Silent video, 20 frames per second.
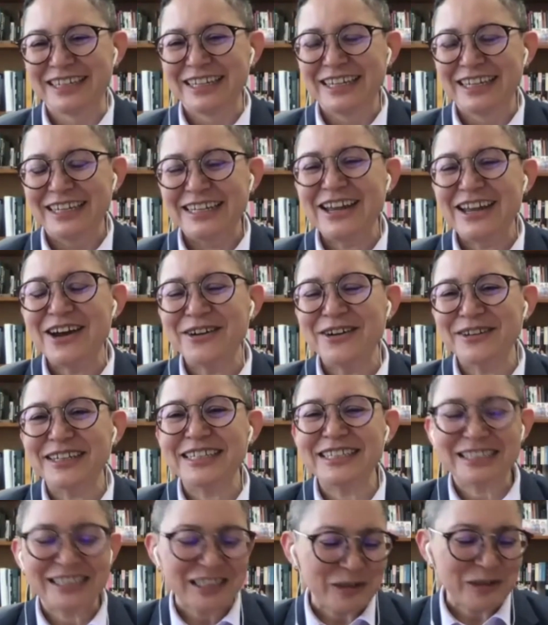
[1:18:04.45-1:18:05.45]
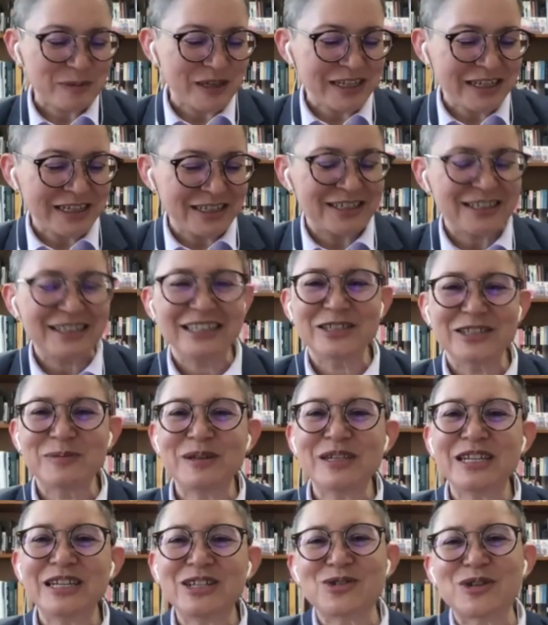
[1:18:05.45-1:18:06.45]
No, how many
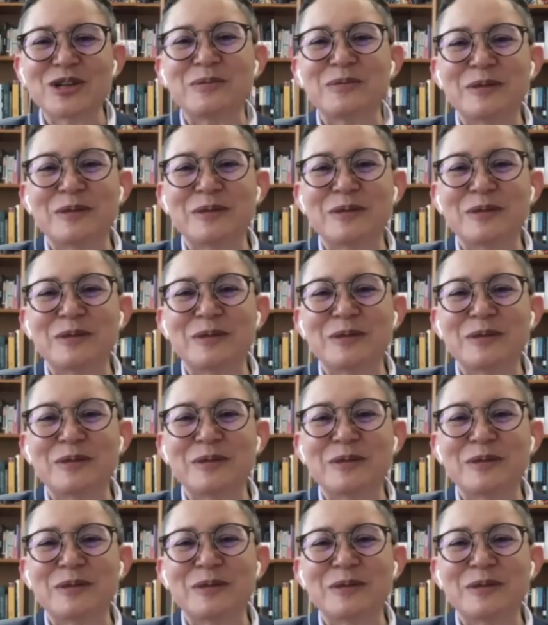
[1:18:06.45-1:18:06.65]
paragraphs?